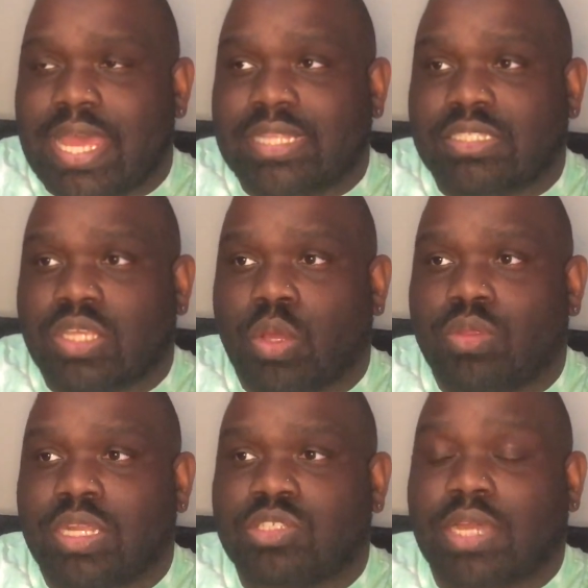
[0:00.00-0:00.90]
And so
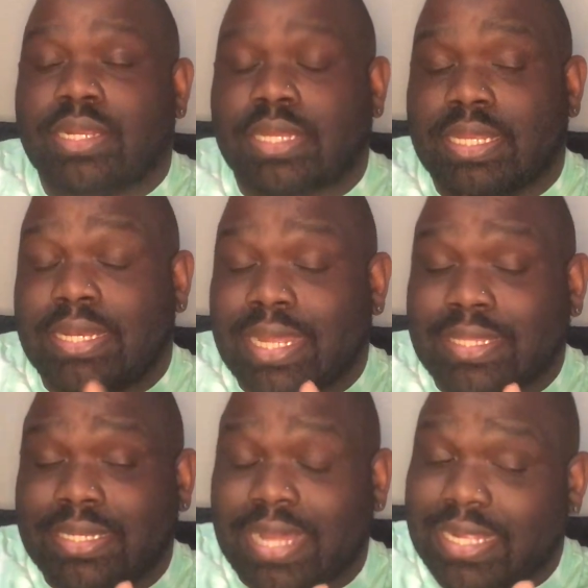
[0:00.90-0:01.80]
they're trying to connect
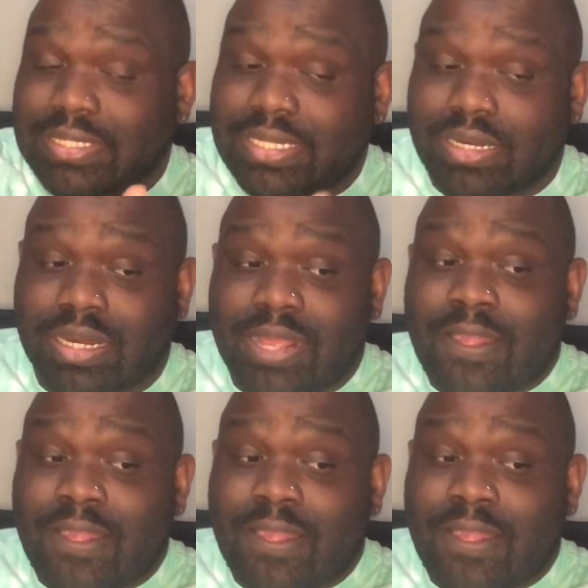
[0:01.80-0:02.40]
the dots there.